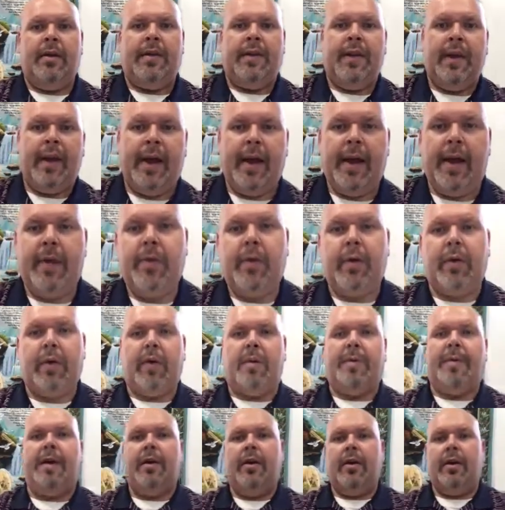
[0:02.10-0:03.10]
Today we're
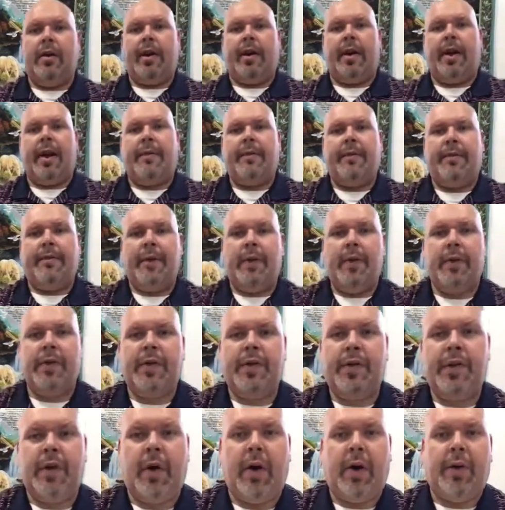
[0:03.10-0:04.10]
going to be looking at
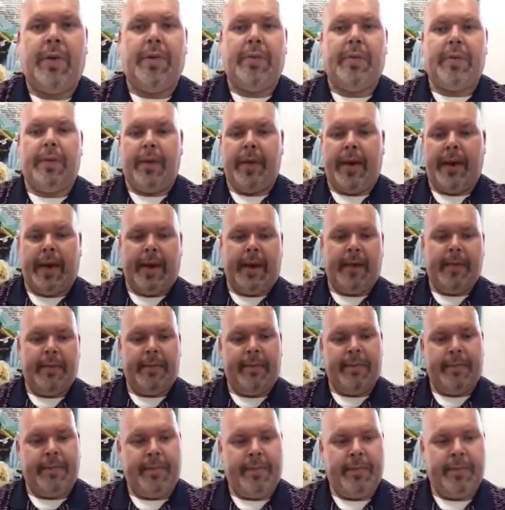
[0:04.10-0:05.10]
1 John 3,
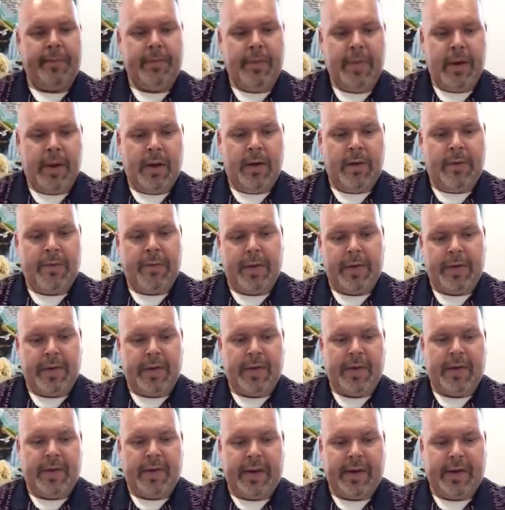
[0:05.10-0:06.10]

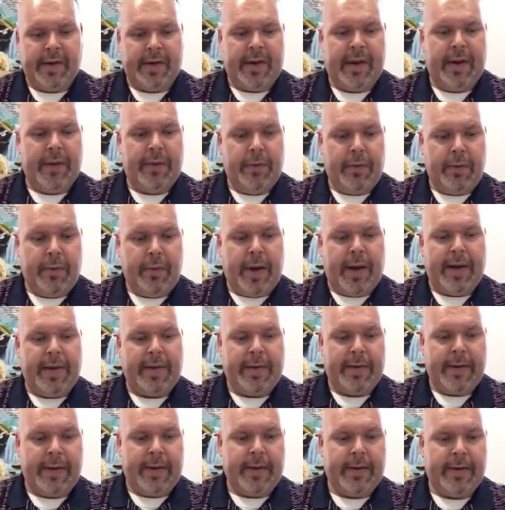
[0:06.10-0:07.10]
verses 16 through
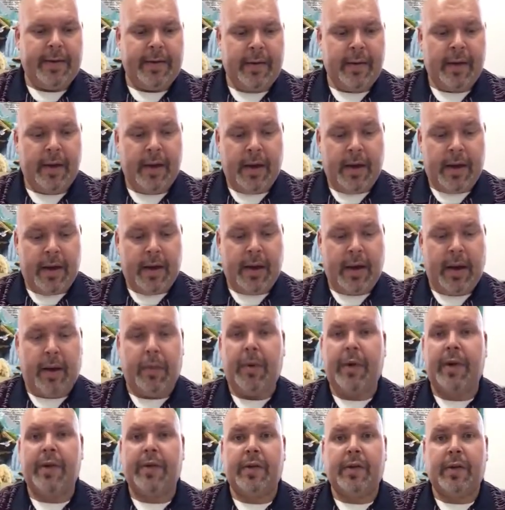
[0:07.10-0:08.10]
18. And I
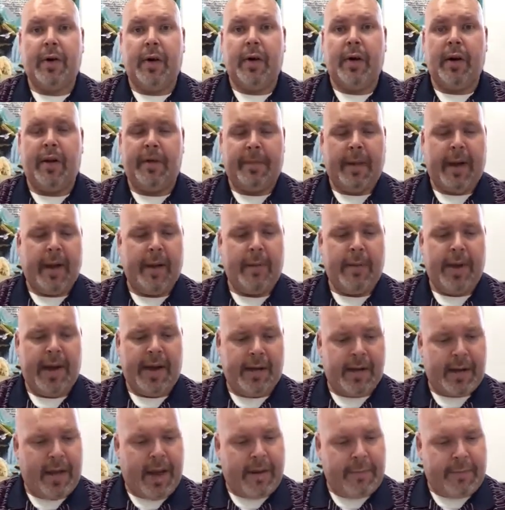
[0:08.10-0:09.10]
want to start off by
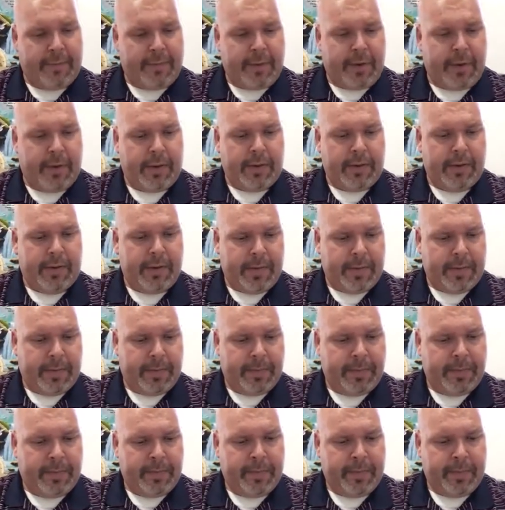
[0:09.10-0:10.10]
reading that first.
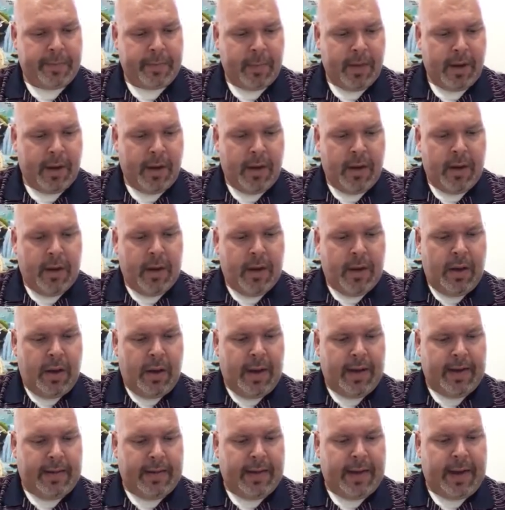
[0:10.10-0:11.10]

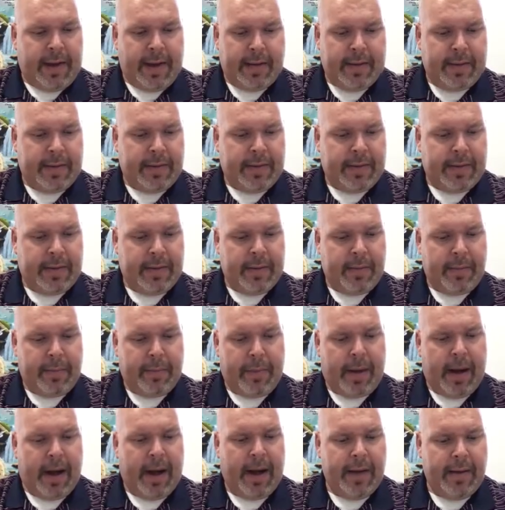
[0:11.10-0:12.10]
It says,
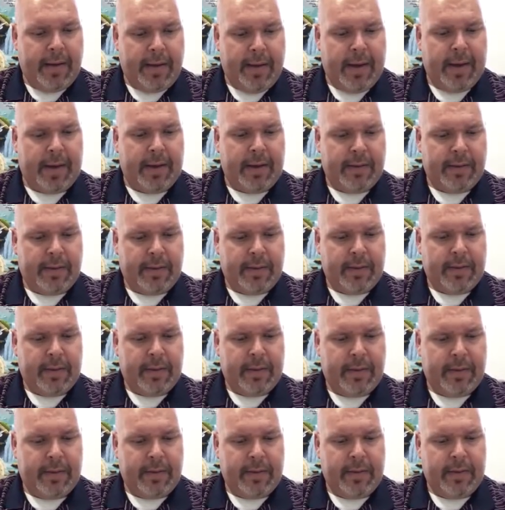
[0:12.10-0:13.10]
"By this
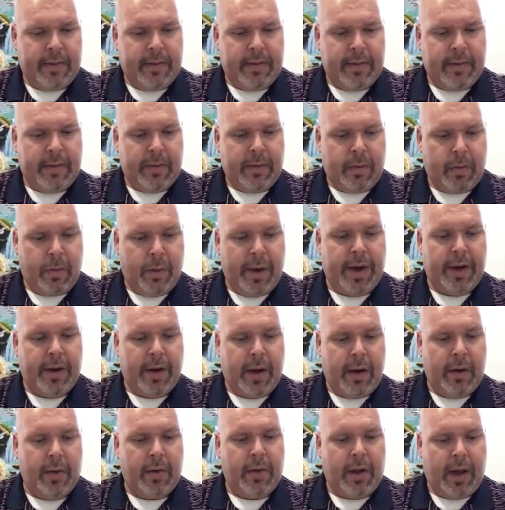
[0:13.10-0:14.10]
we
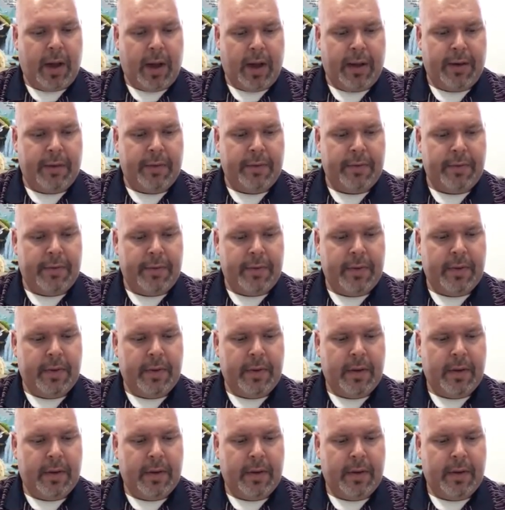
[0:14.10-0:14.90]
know love,